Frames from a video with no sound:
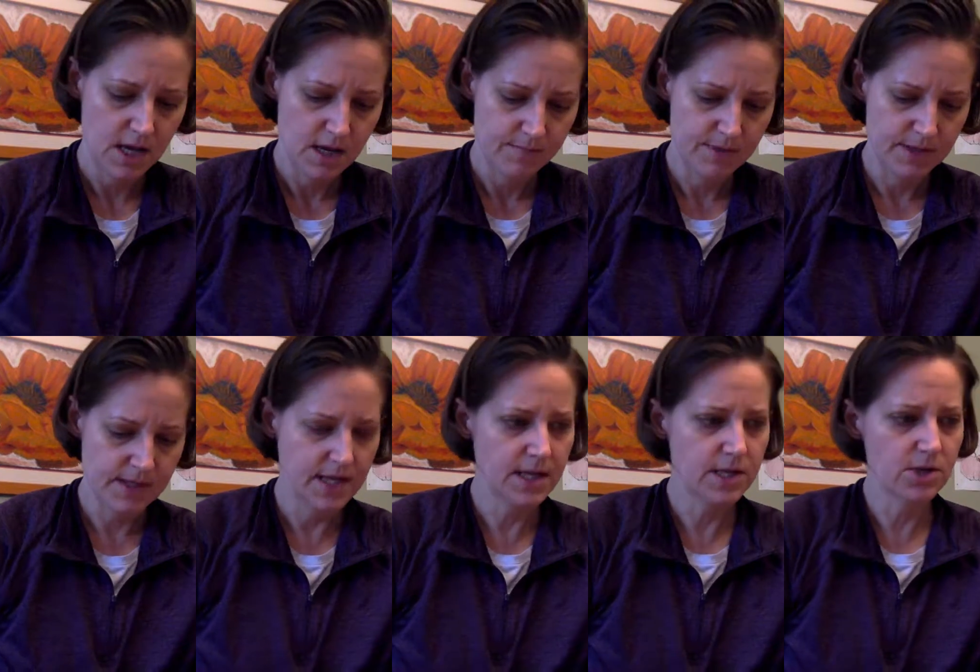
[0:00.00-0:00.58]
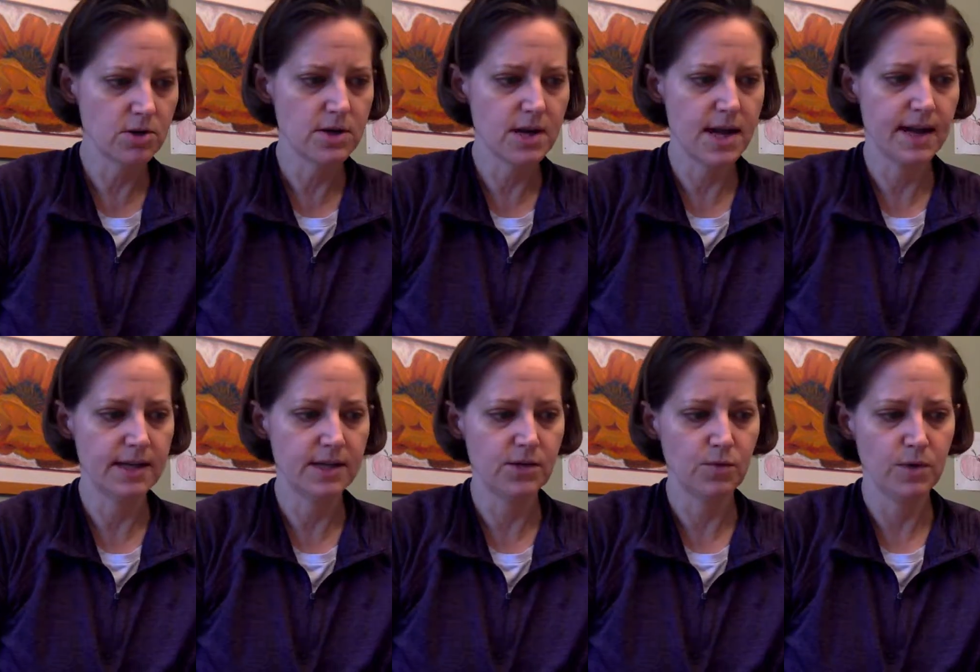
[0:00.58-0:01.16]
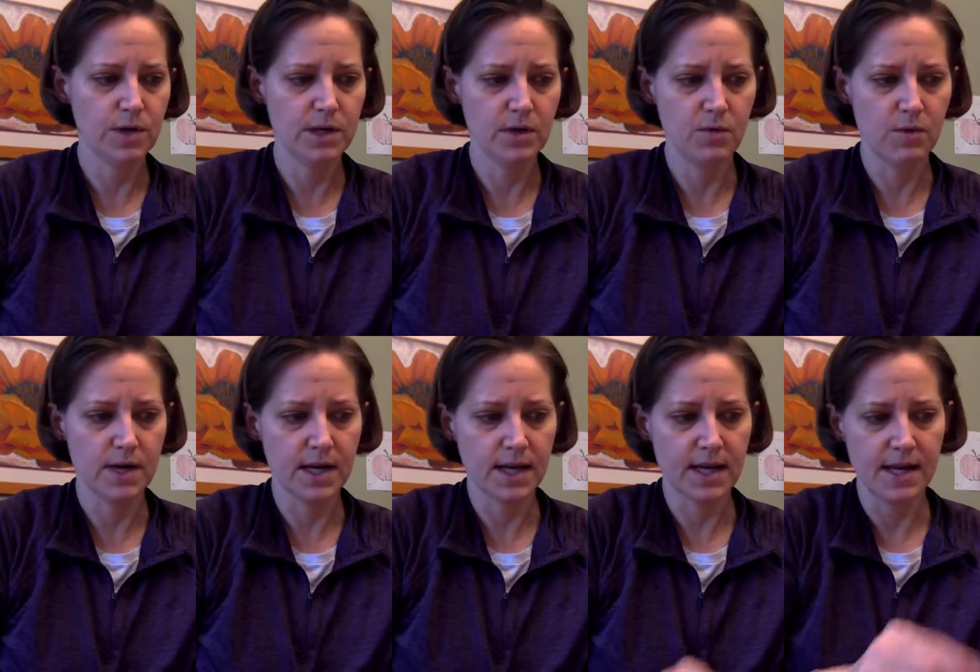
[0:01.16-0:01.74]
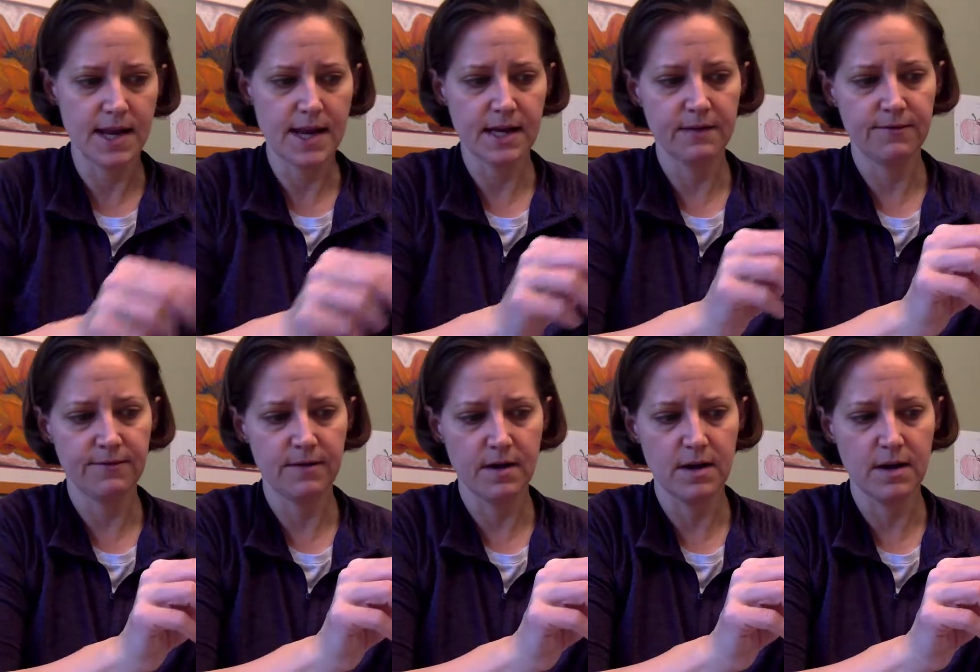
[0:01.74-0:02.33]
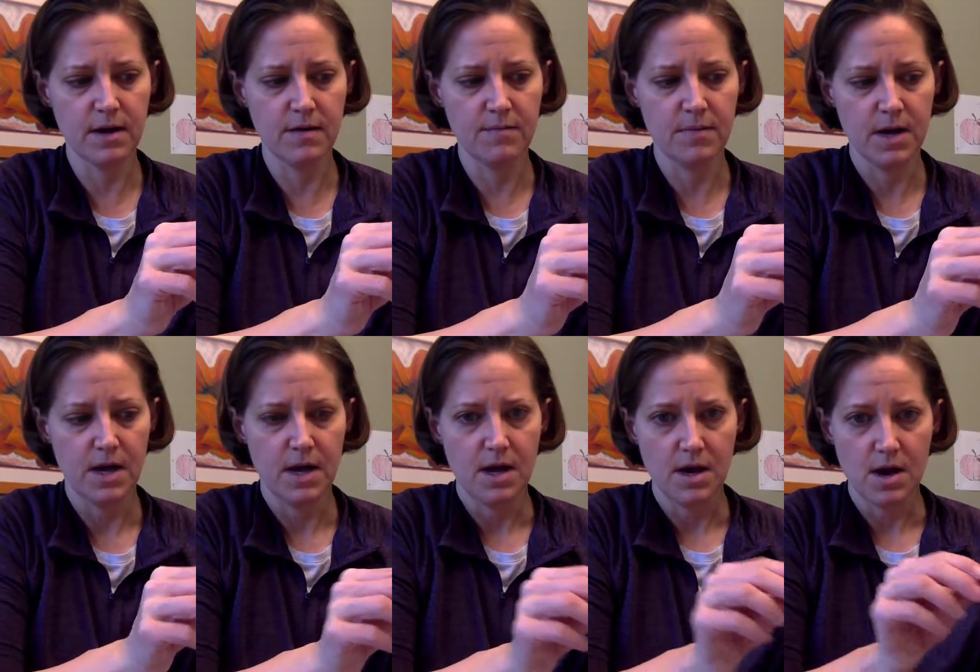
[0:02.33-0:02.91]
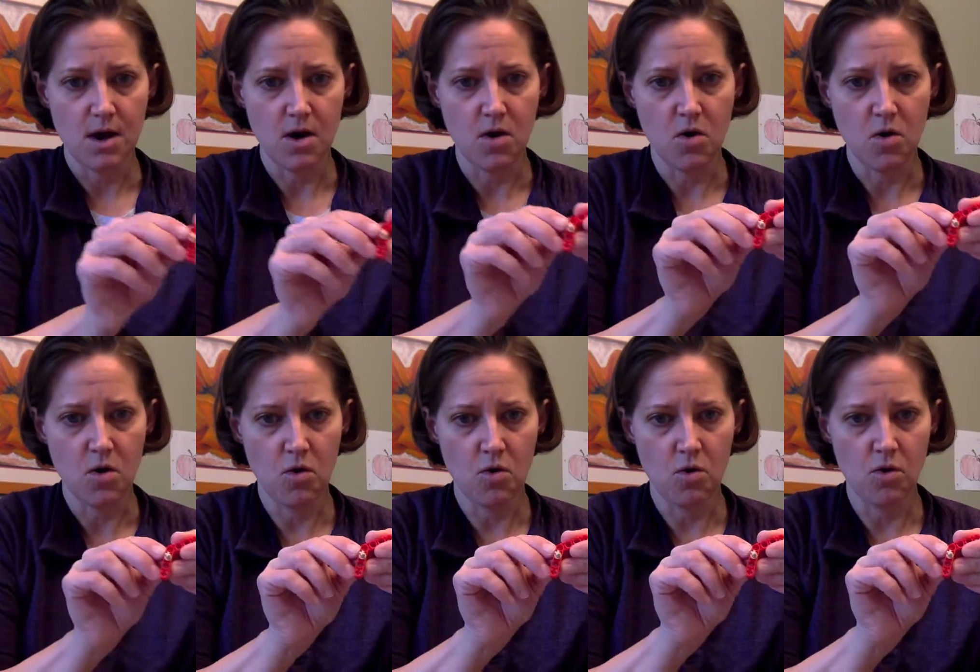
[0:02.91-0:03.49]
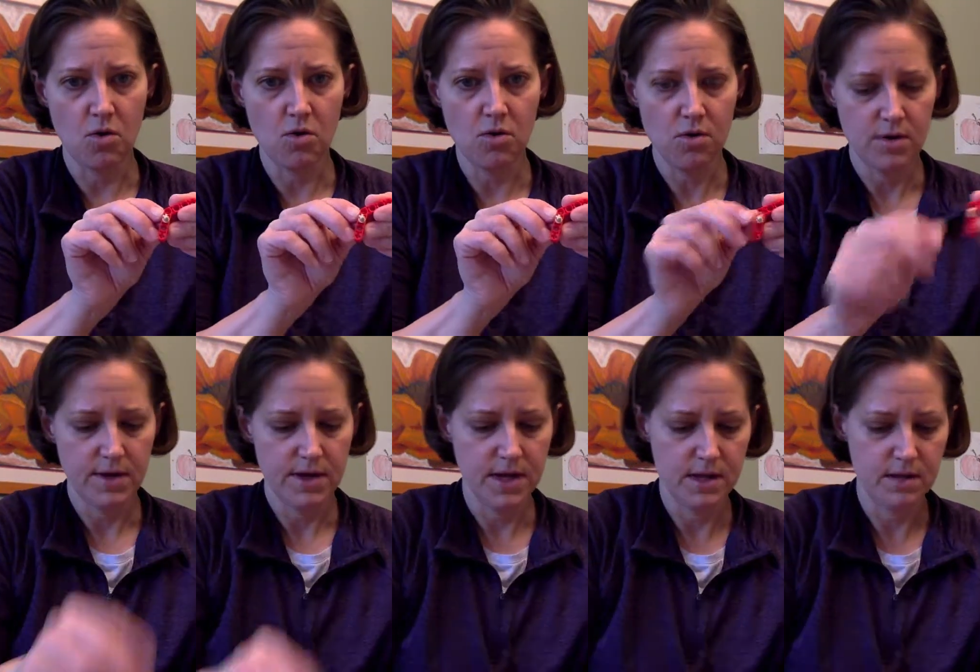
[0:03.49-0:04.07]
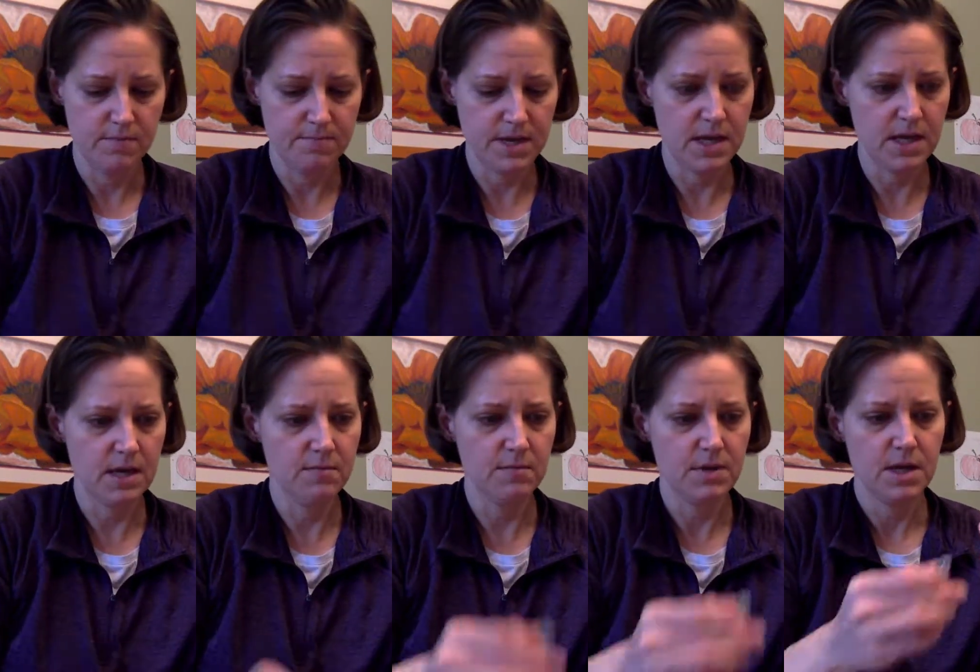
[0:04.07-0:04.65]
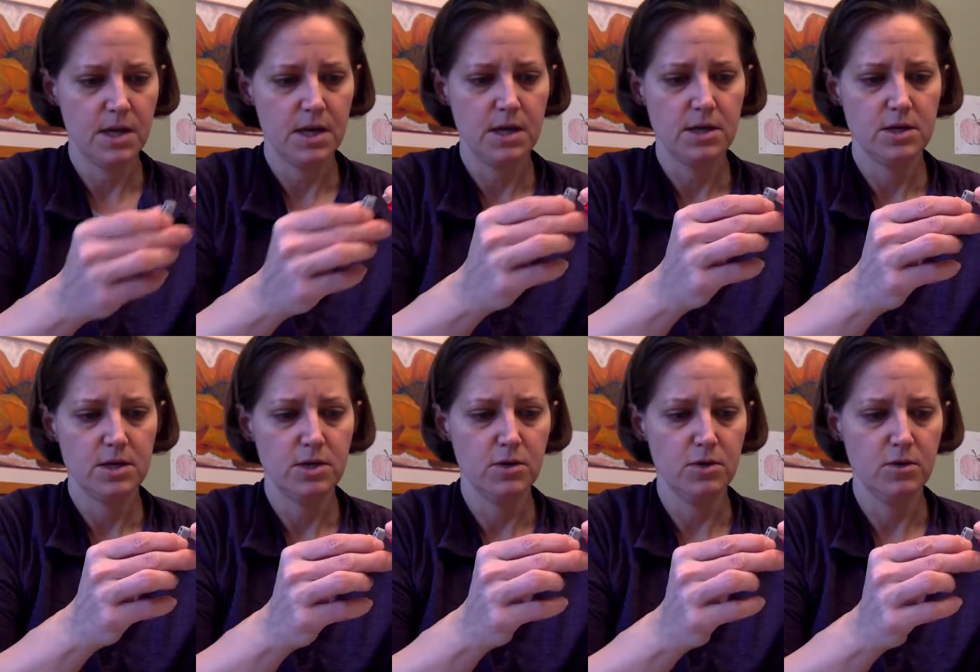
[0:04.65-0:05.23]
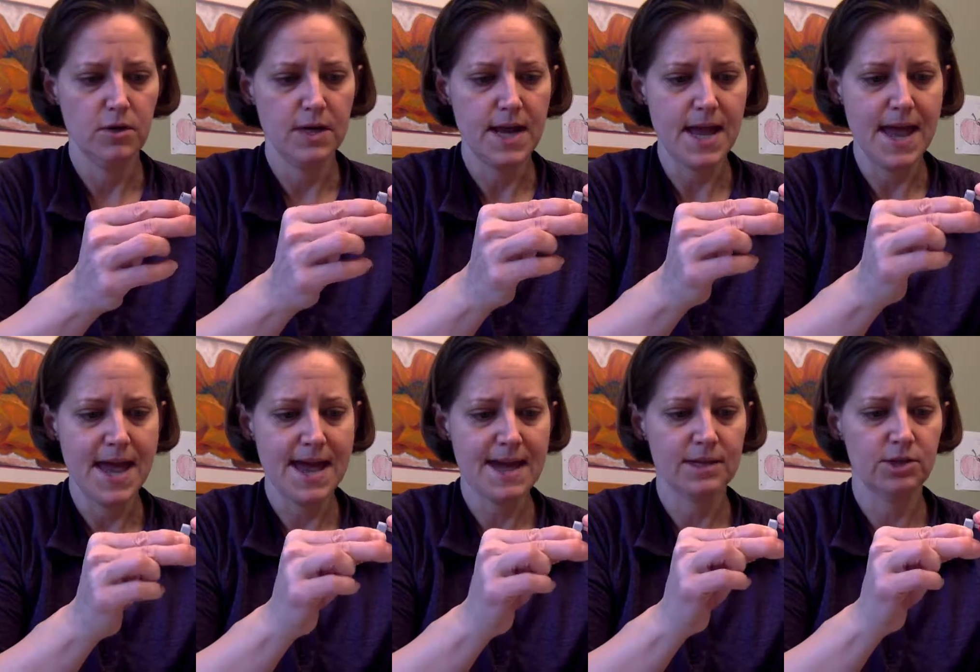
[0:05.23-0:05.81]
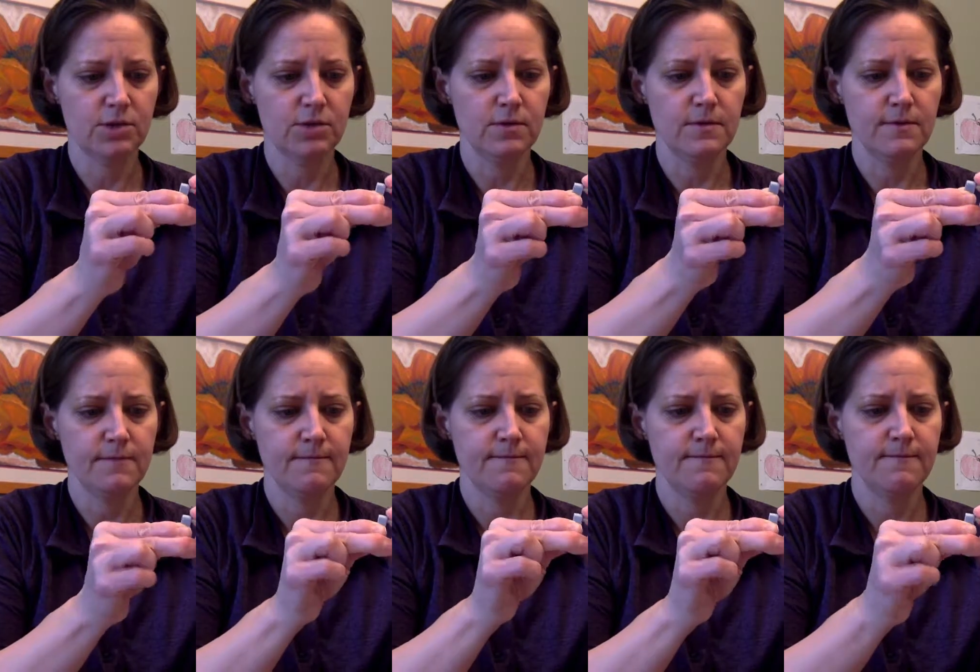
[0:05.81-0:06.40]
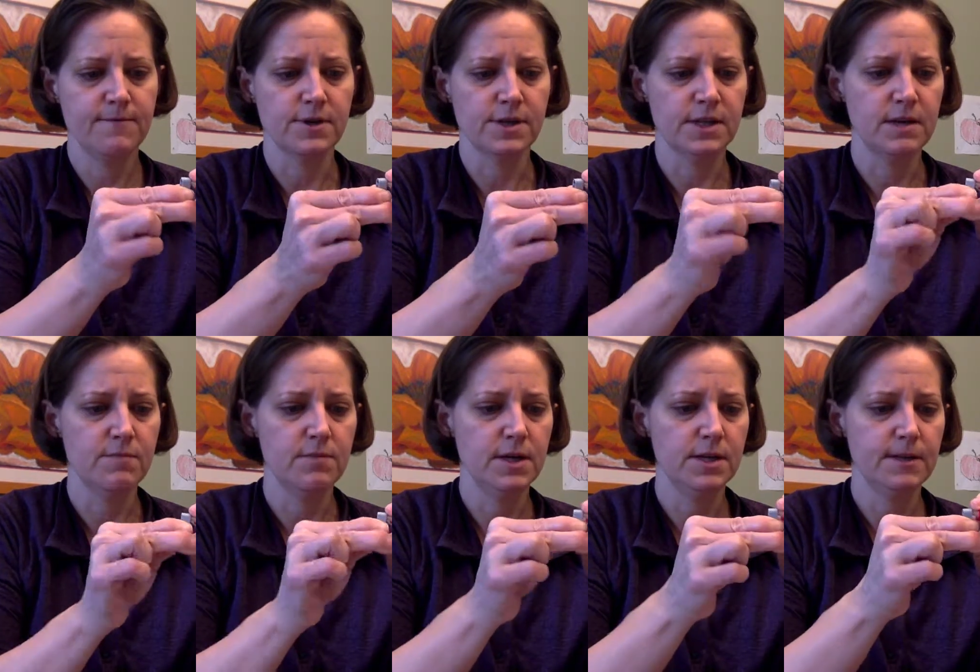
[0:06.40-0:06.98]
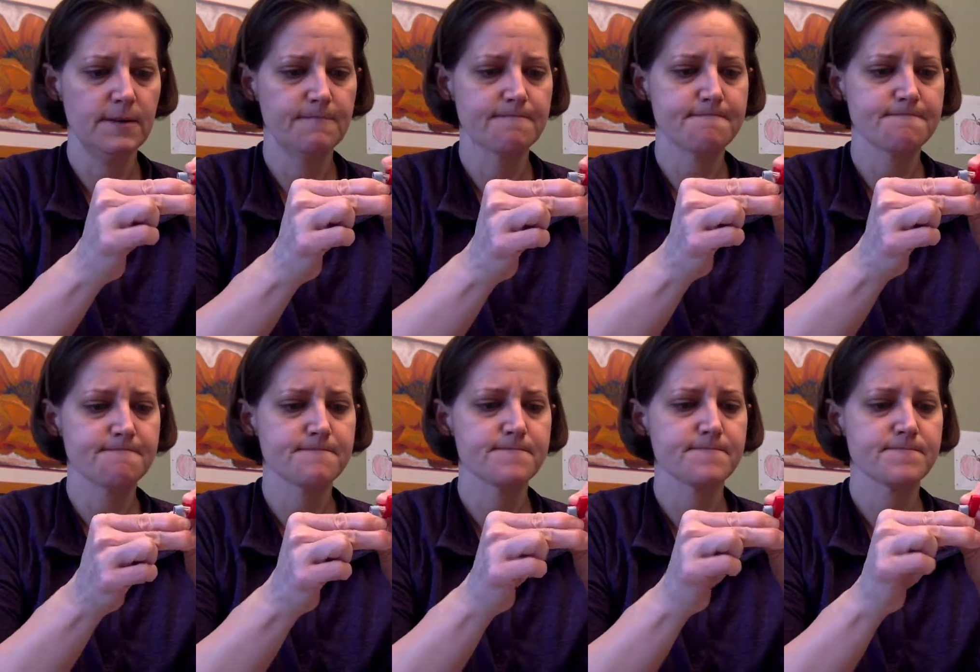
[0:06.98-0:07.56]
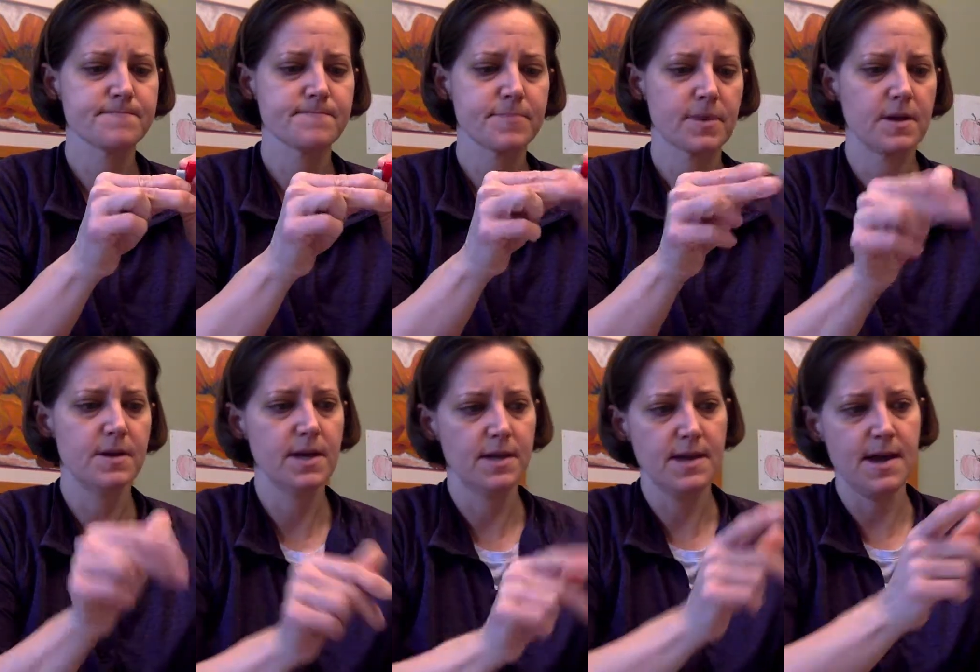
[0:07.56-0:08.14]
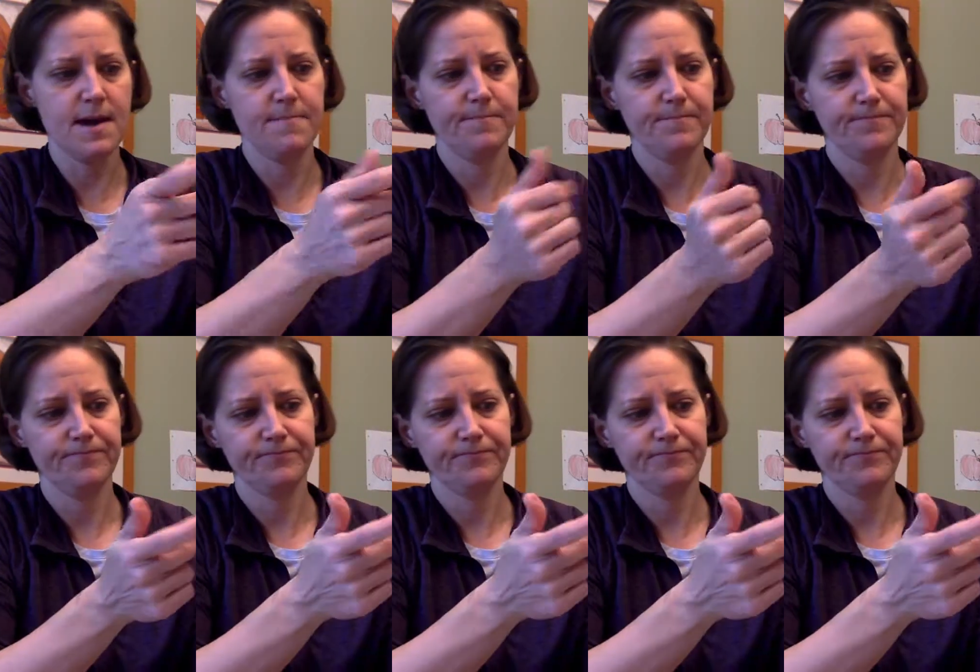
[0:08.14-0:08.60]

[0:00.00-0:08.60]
But these are nice when you want to connect from a hole in the beam to an axle for some reason, like that.